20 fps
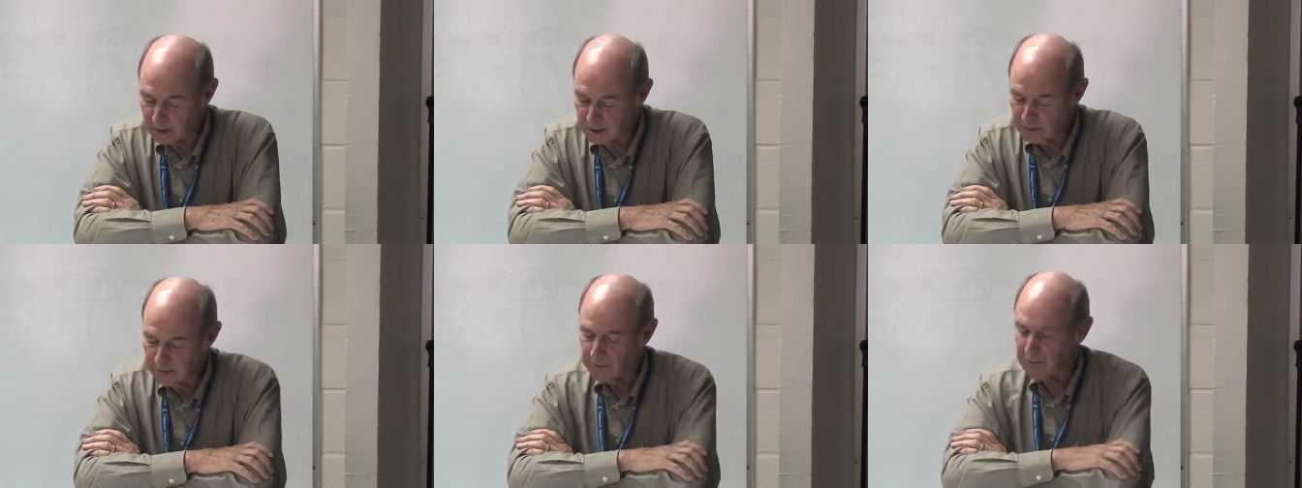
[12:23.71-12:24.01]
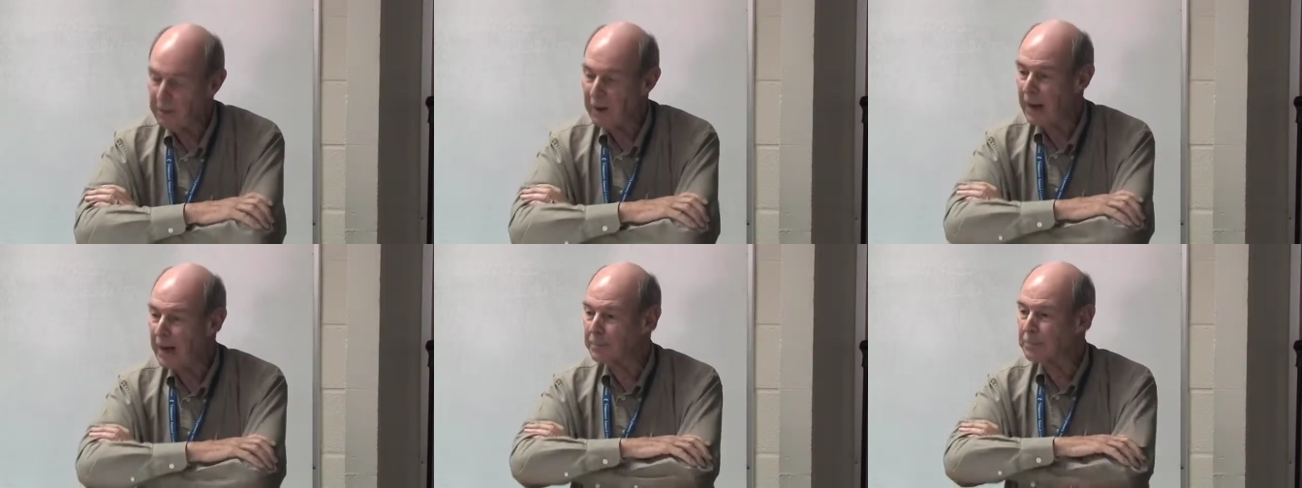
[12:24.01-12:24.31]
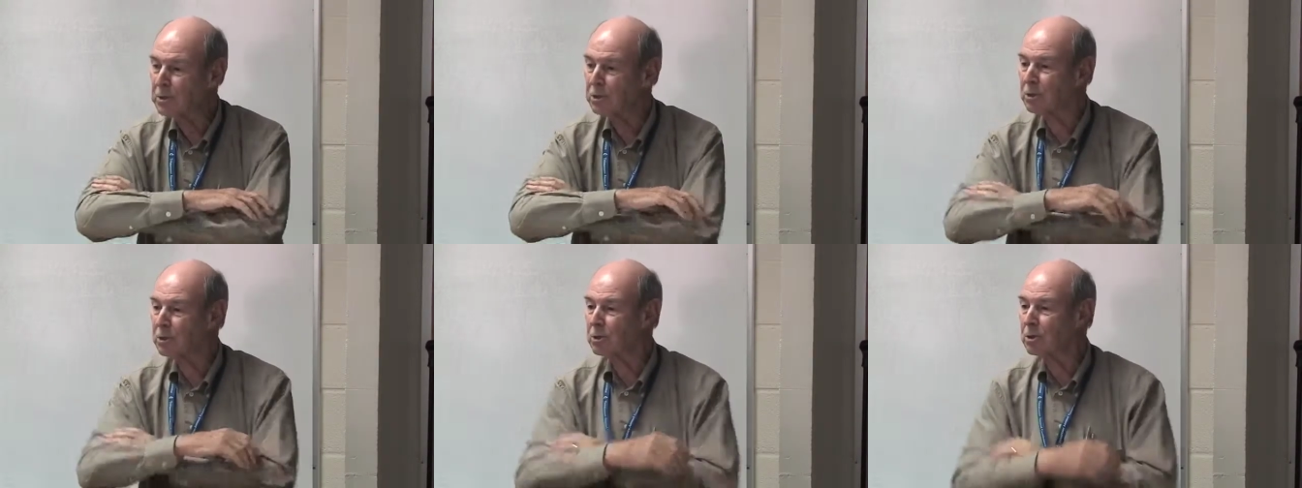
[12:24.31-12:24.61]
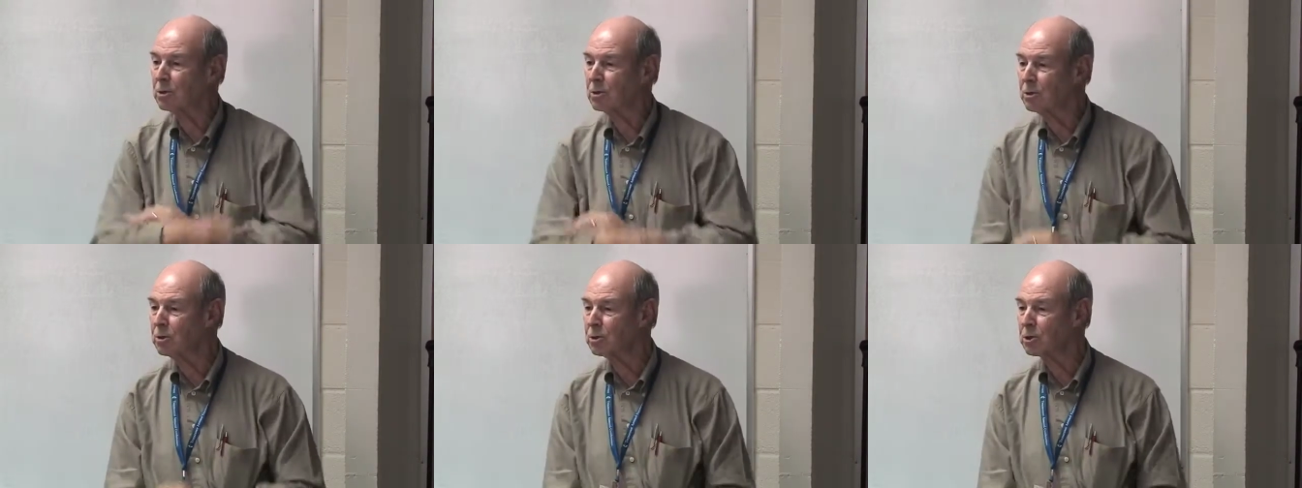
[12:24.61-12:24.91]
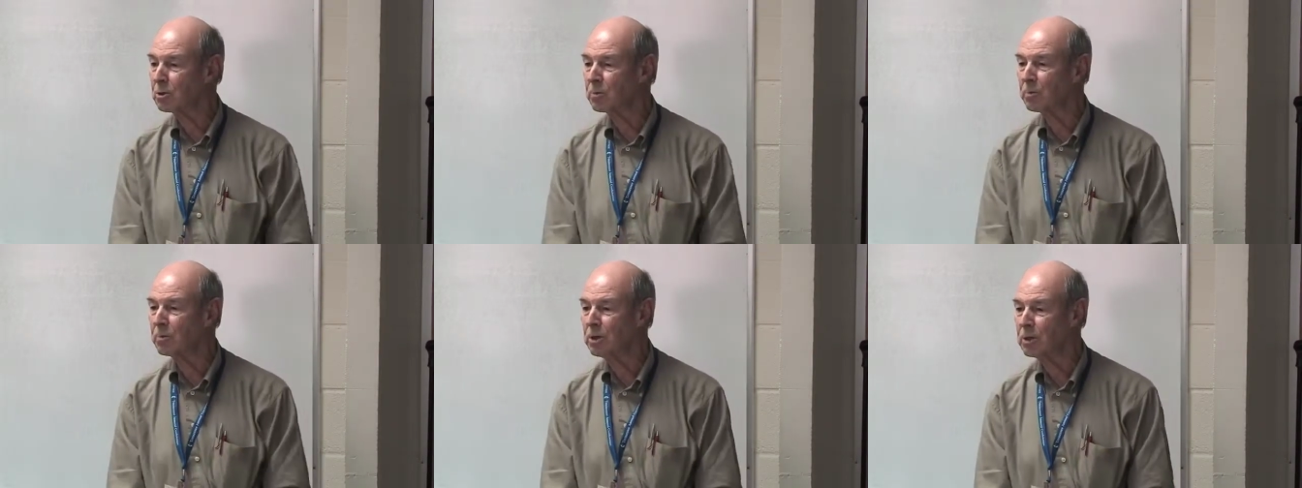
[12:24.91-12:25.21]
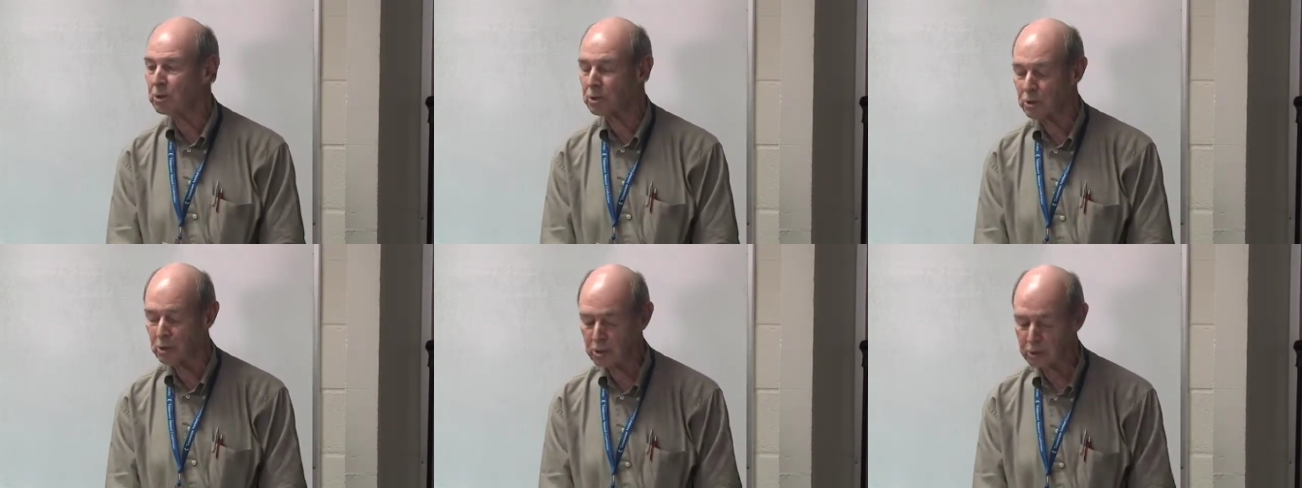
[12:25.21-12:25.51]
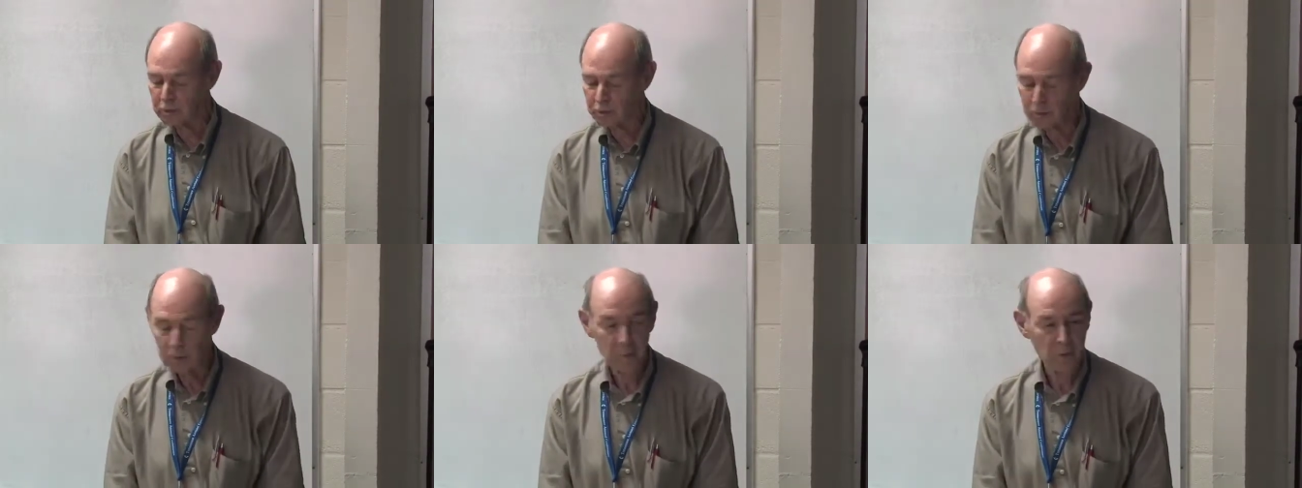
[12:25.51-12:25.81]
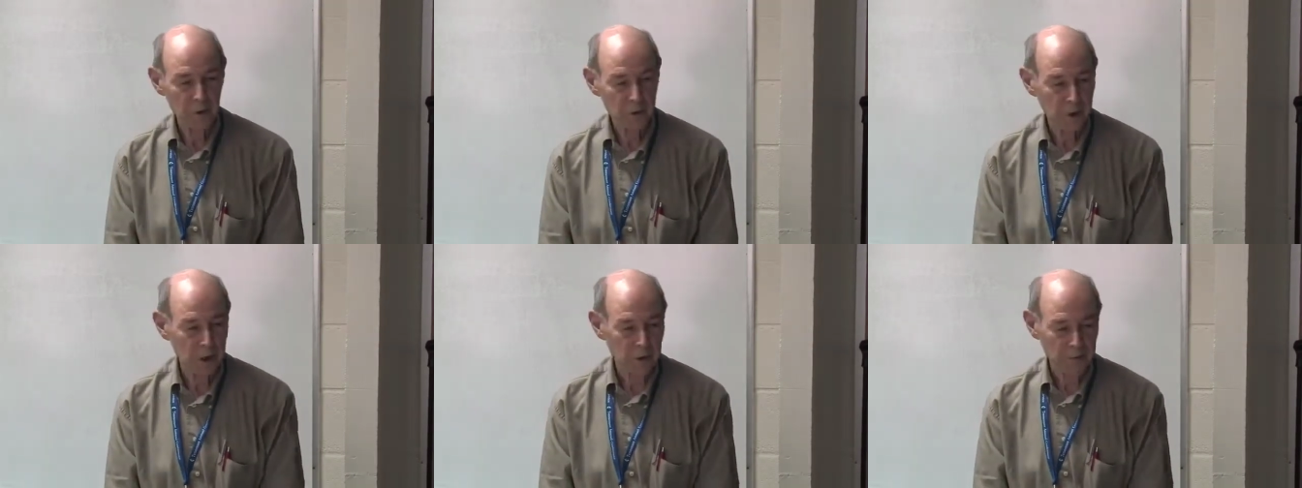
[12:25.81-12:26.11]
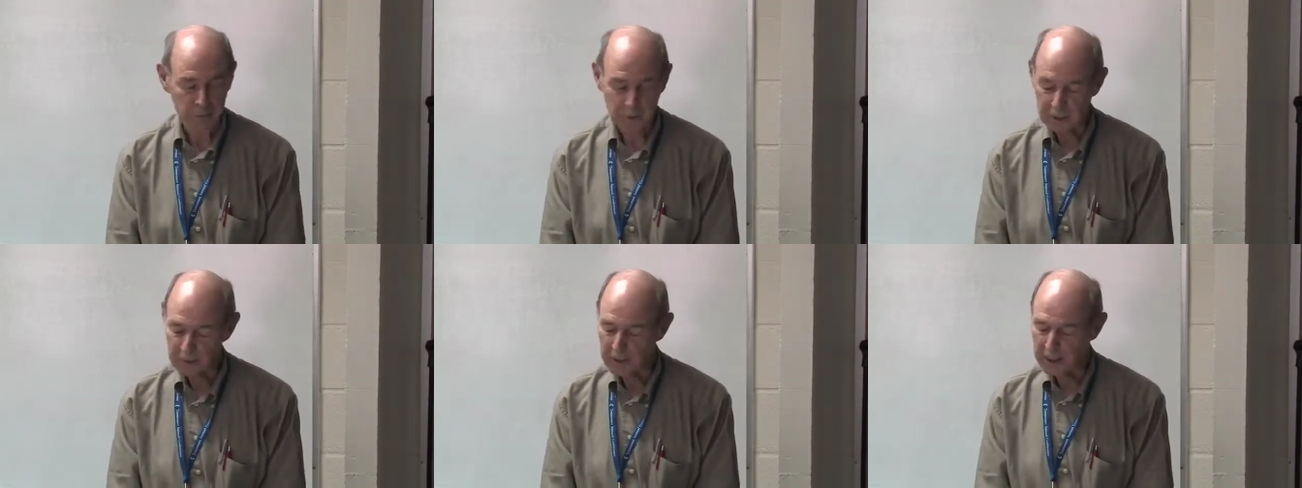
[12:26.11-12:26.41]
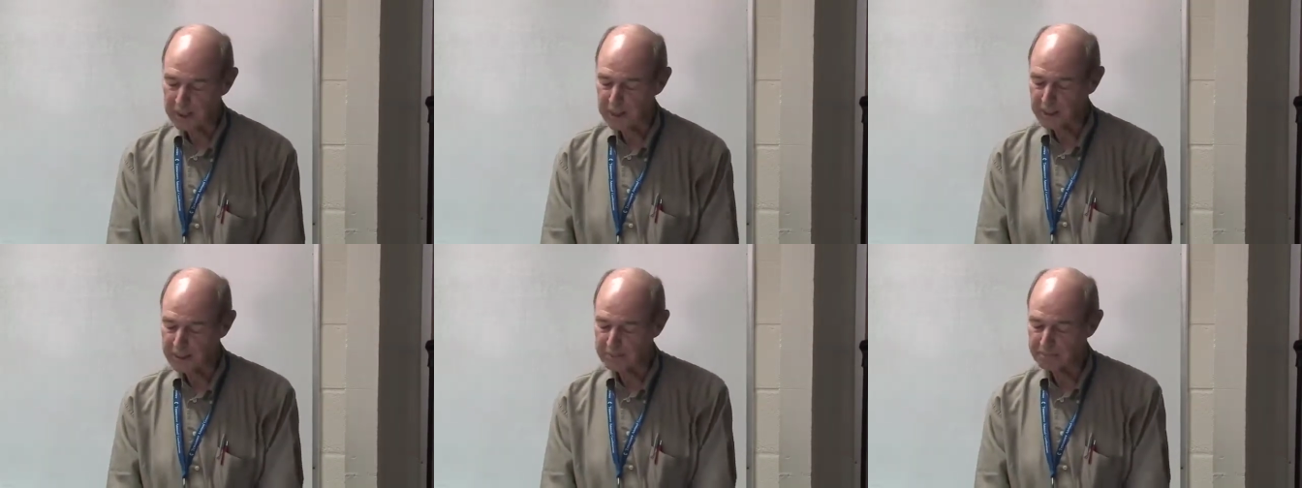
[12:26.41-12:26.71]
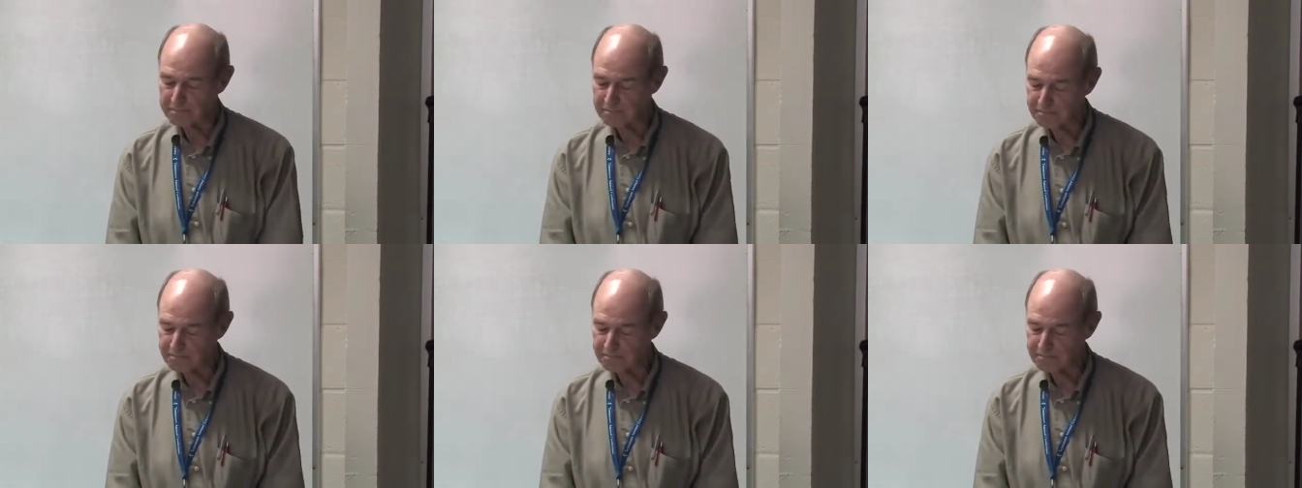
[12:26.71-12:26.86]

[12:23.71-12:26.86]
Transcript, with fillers: leave of absence to do some research for a book I was writing.